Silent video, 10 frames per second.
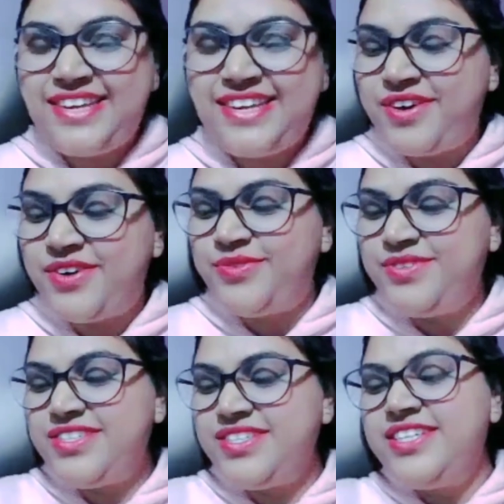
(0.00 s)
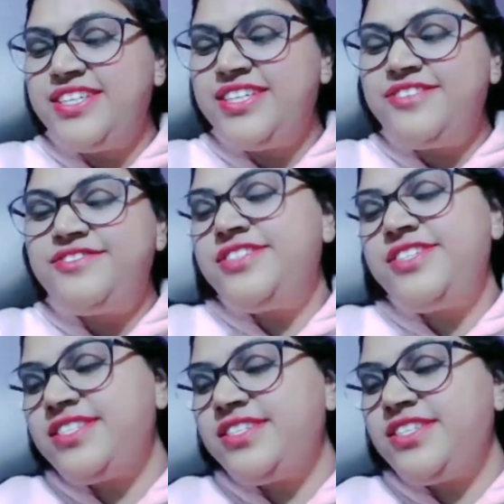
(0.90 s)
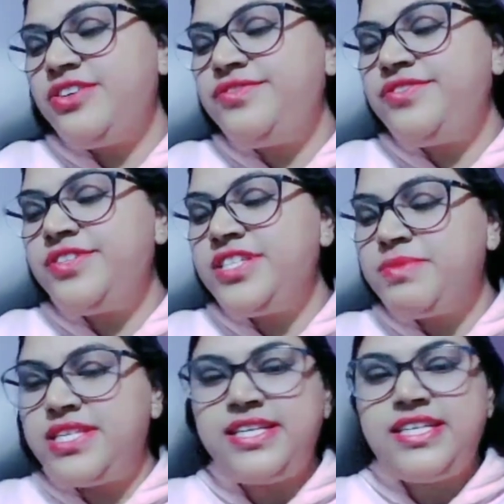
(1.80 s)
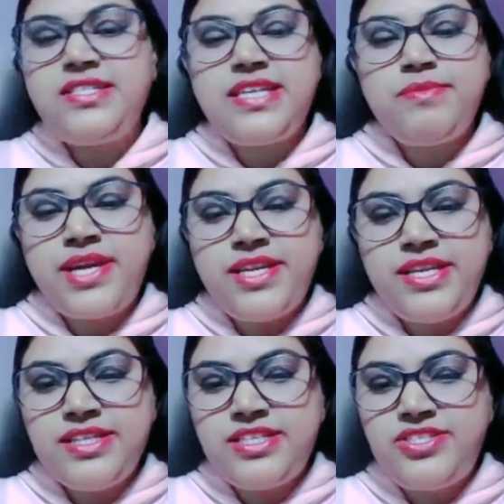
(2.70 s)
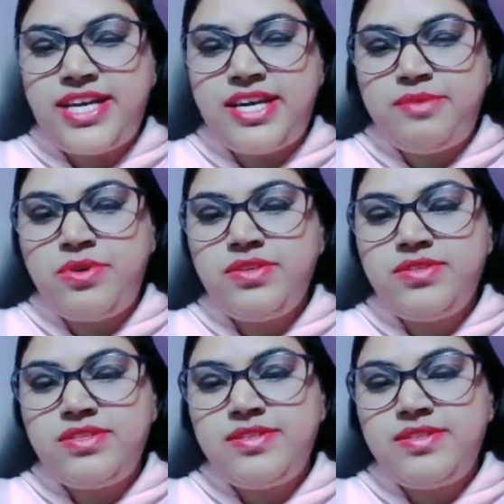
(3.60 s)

I found. First, your first mistake is I'm writing in the chat box.